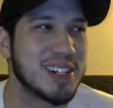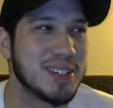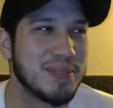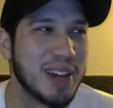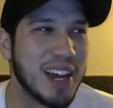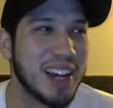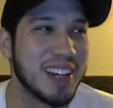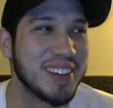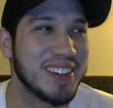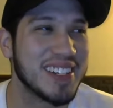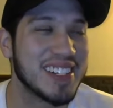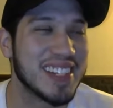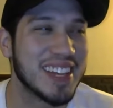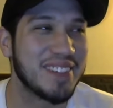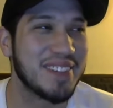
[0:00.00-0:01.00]
about was
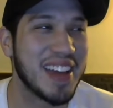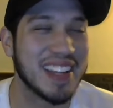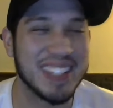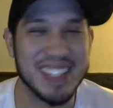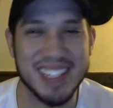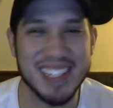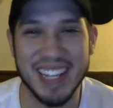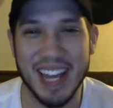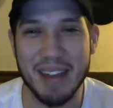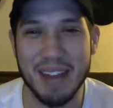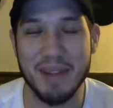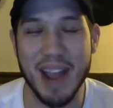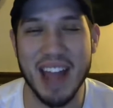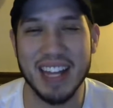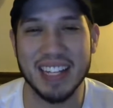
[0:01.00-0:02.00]
the fact that she kept
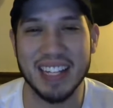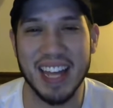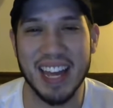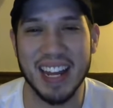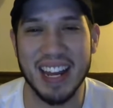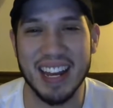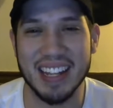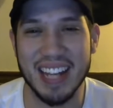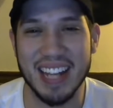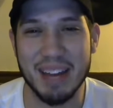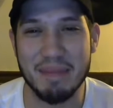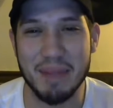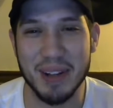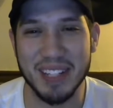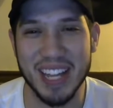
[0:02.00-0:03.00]
riding that
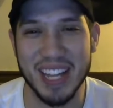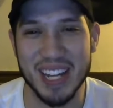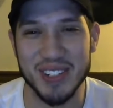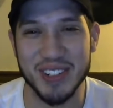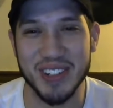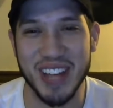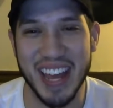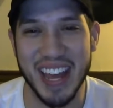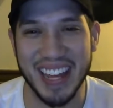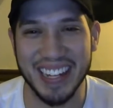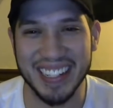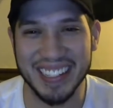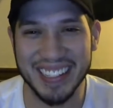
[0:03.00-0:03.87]
board that Drew had.